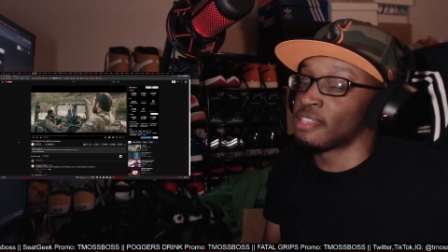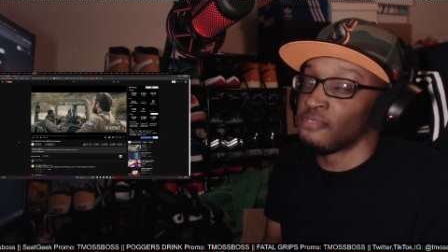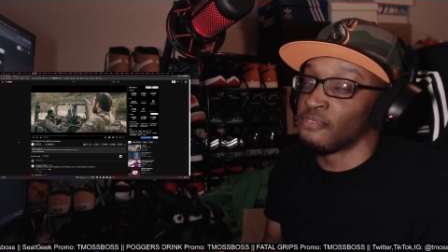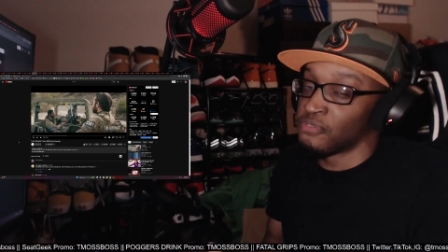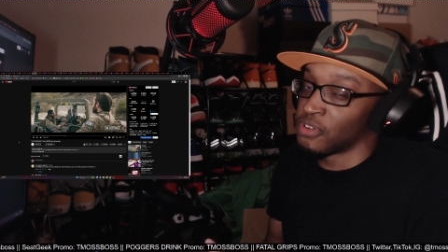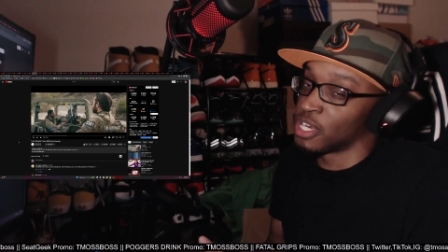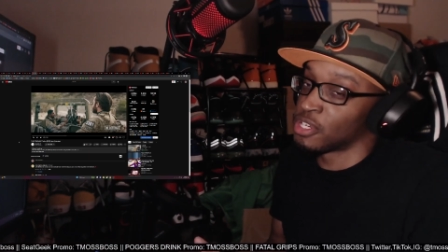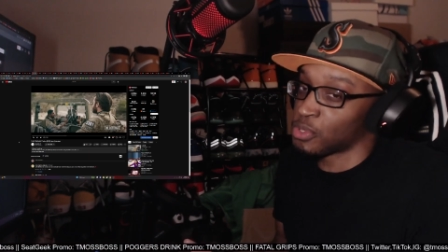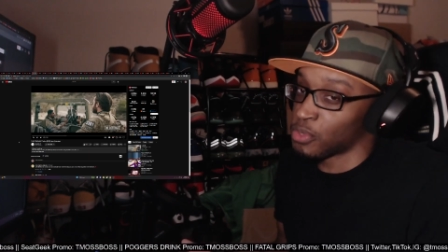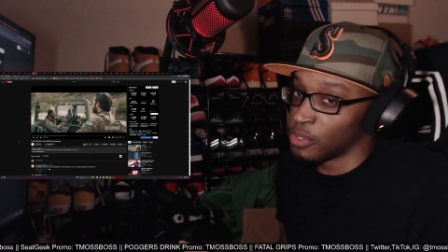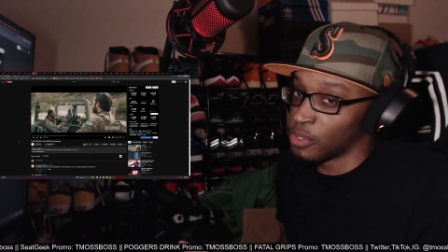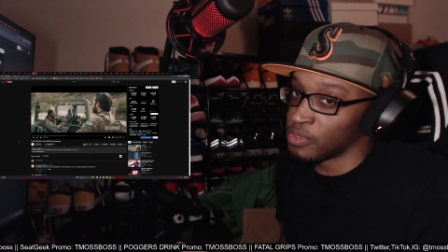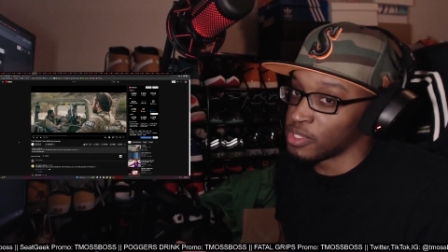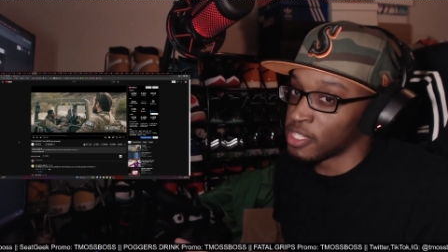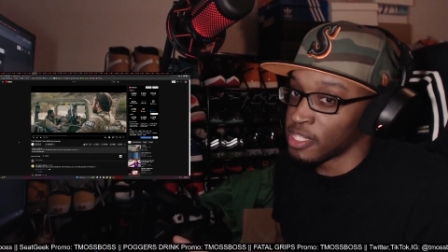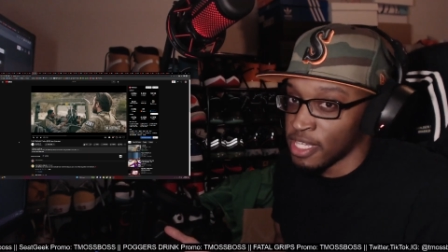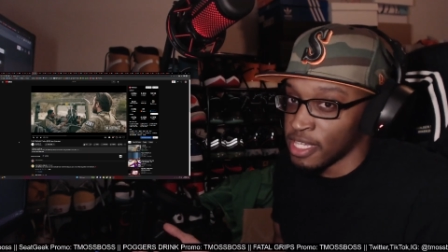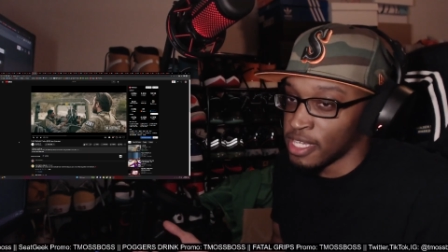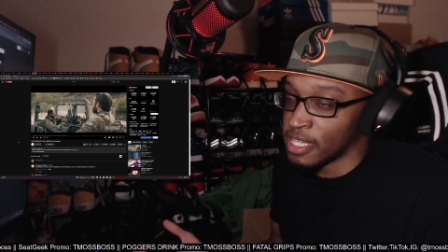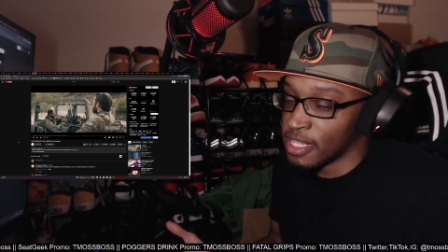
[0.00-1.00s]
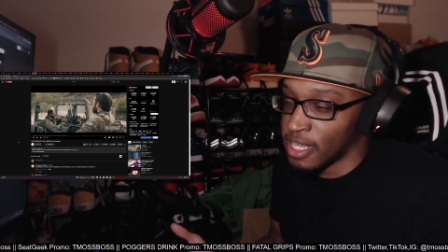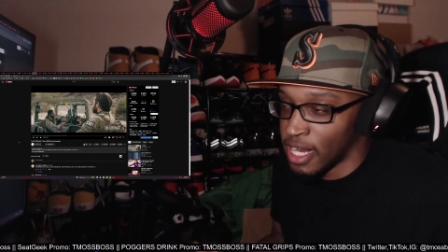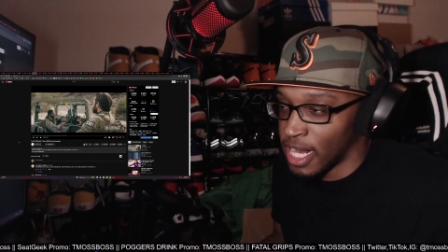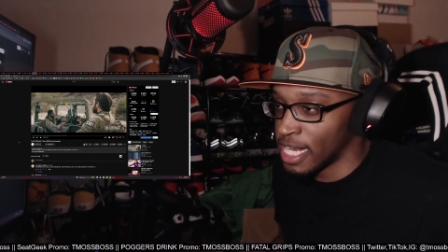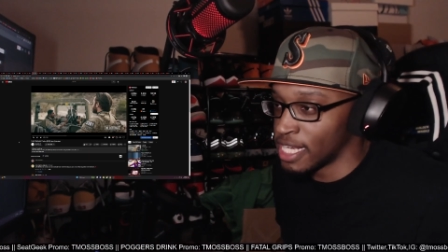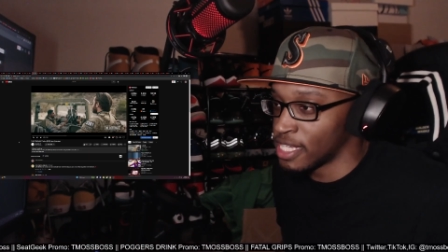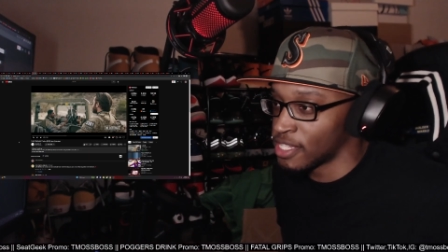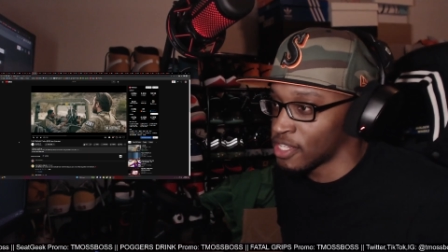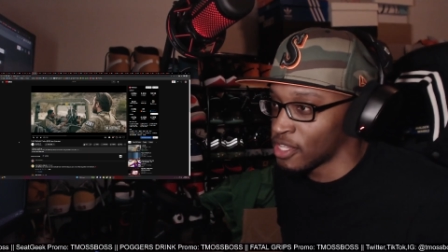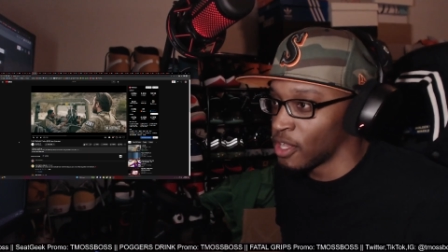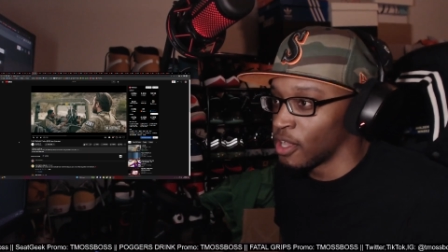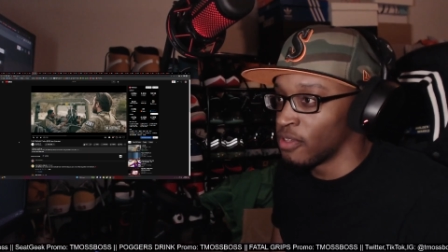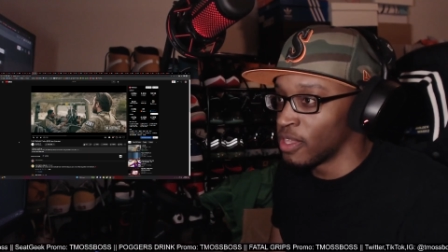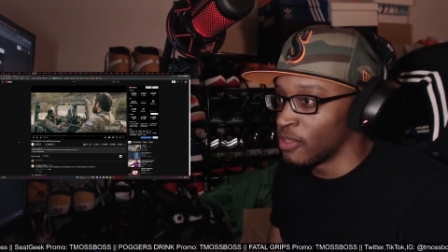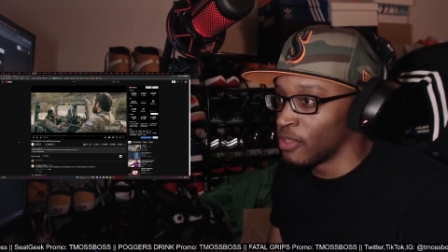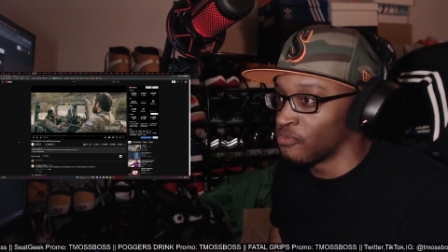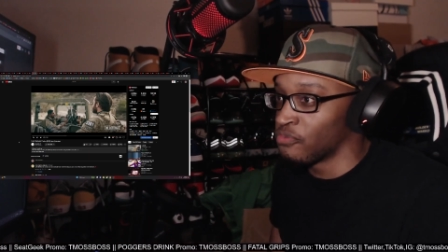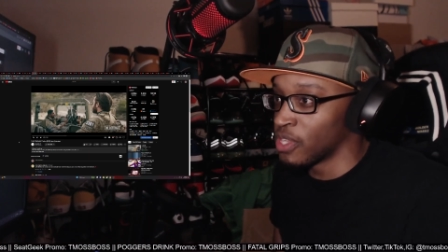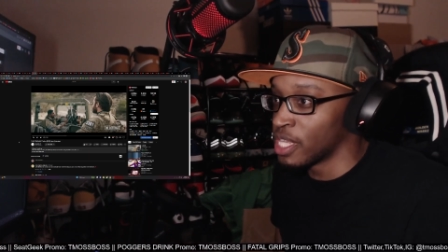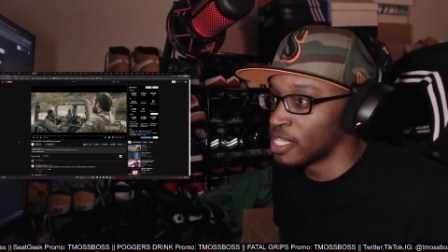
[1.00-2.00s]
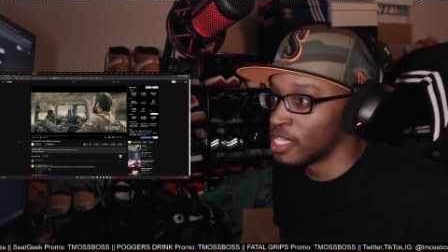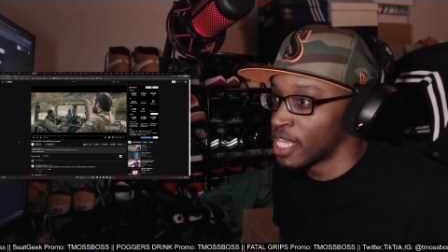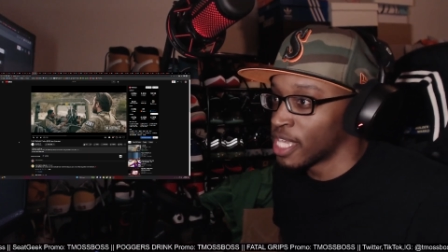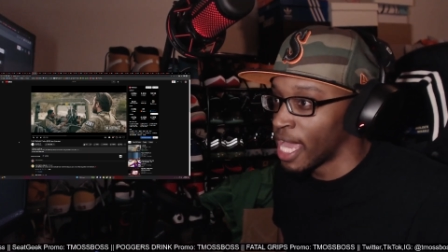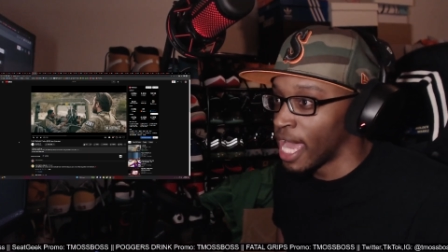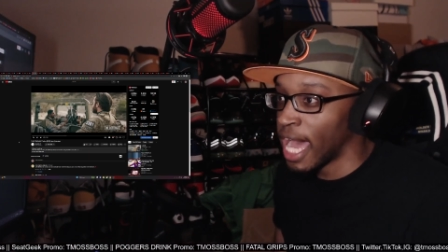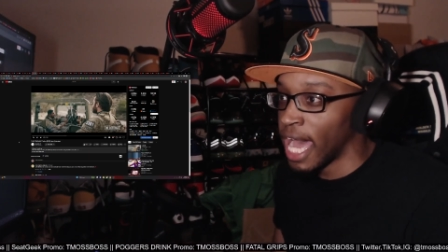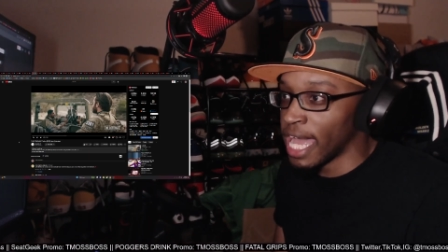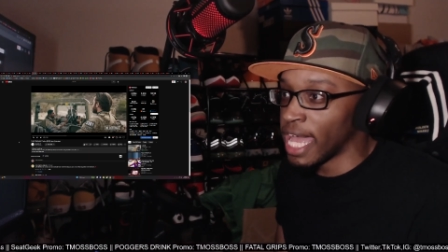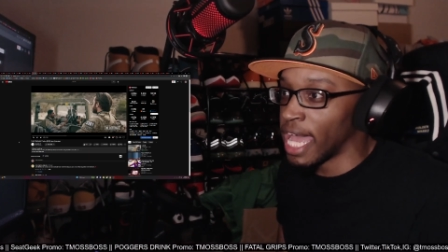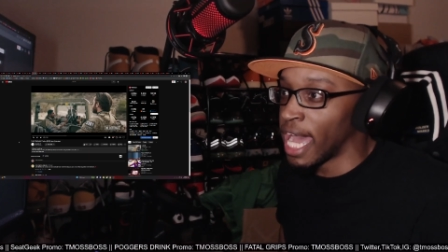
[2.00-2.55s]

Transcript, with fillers: The first one was good, all right? So if it, yeah,